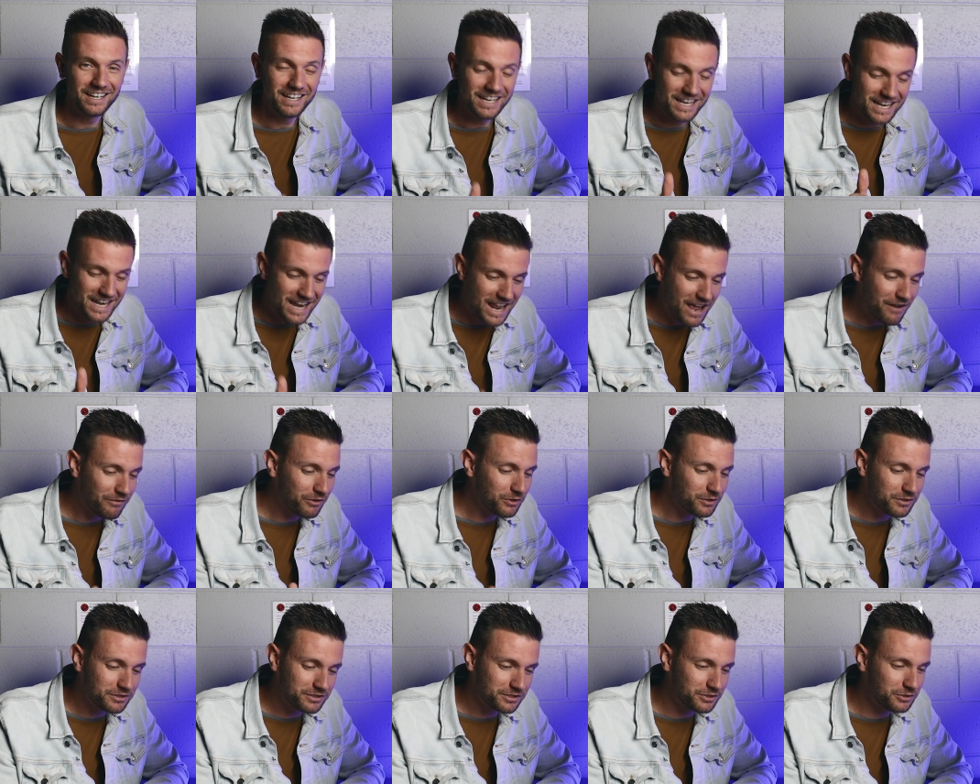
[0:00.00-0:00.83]

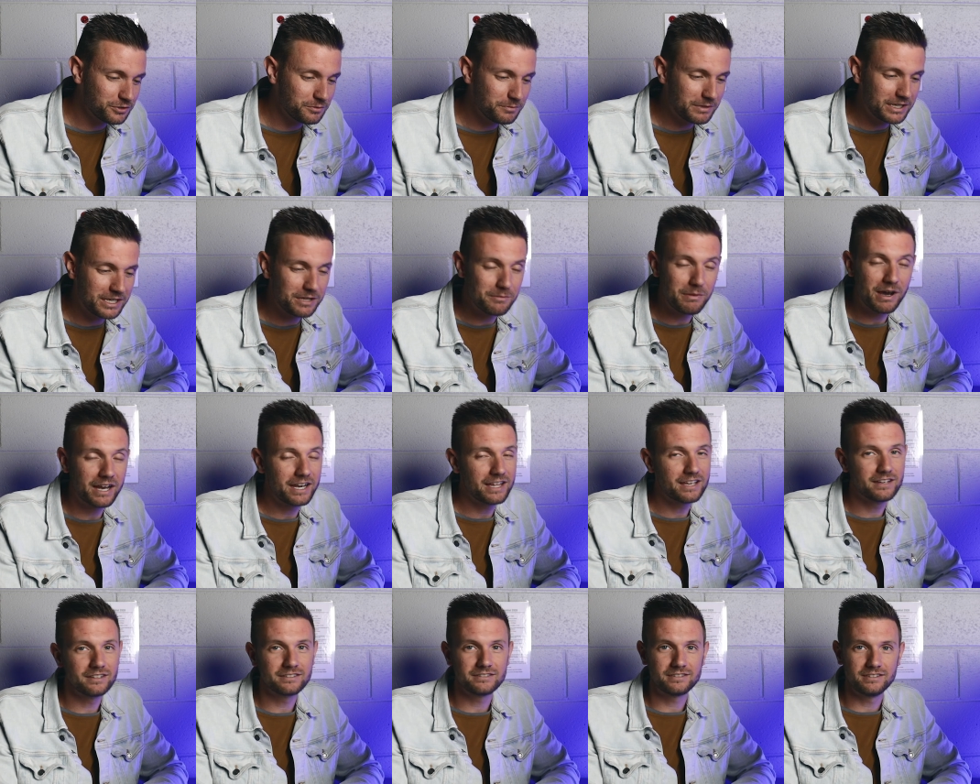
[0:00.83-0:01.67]
Never assume
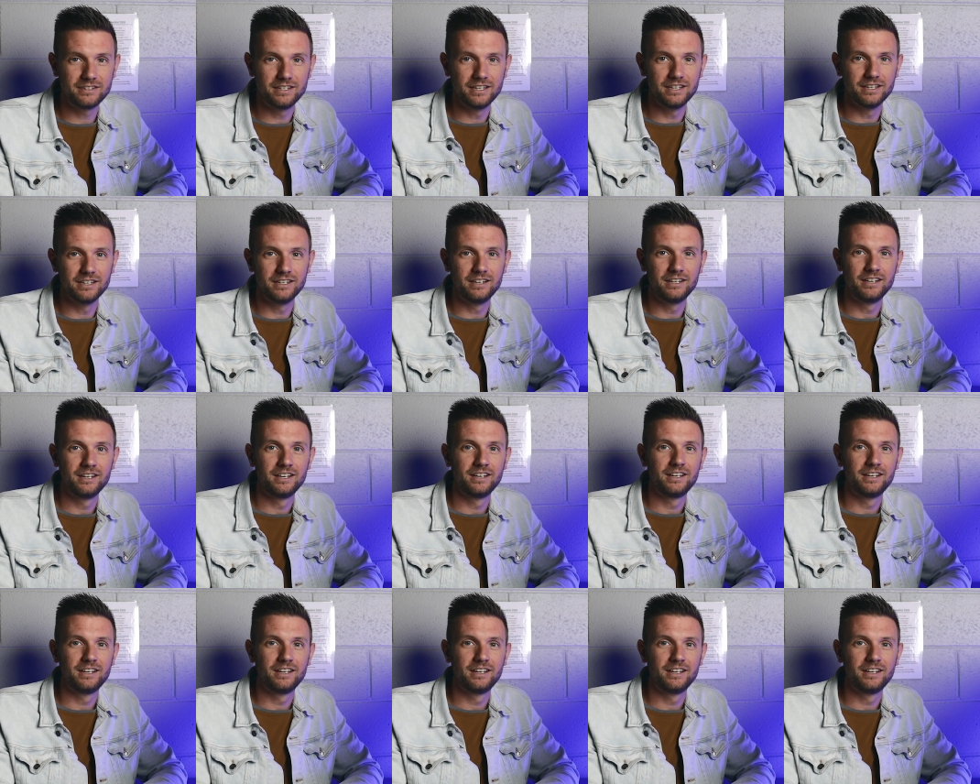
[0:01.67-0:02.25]
anybody else did,